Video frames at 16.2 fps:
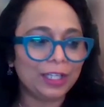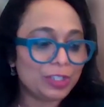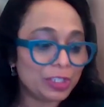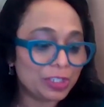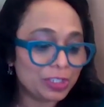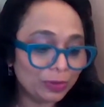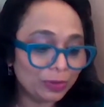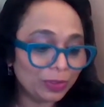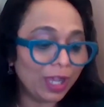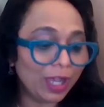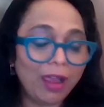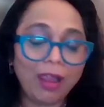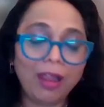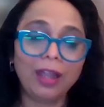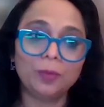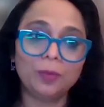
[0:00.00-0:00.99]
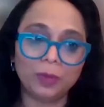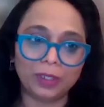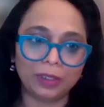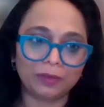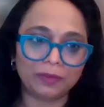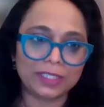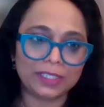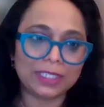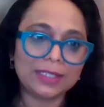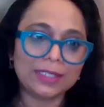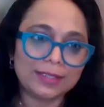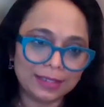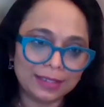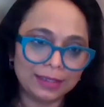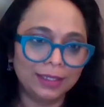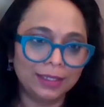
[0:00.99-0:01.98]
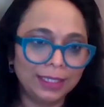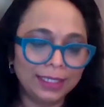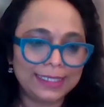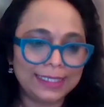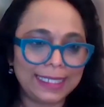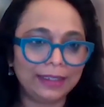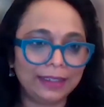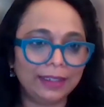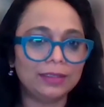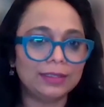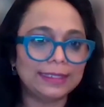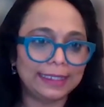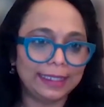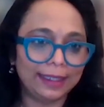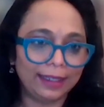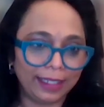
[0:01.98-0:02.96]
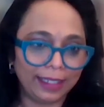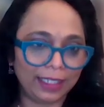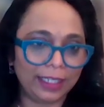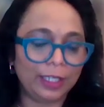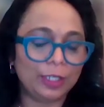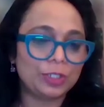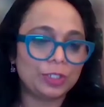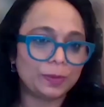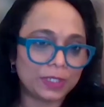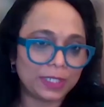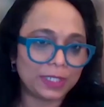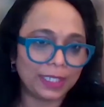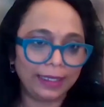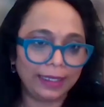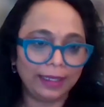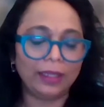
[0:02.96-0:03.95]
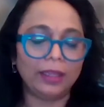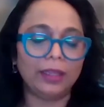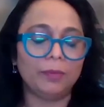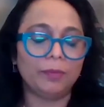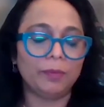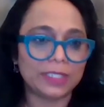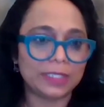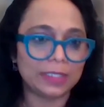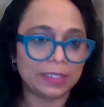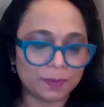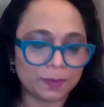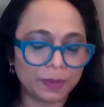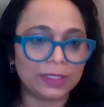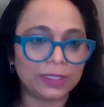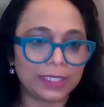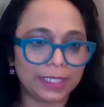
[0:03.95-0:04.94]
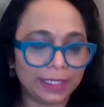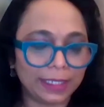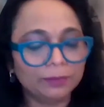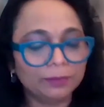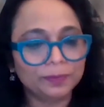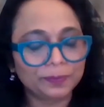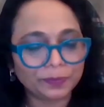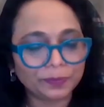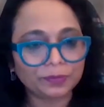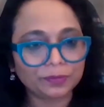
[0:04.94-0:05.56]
to do the hard work, which is technical skilling, leadership skilling, and business building.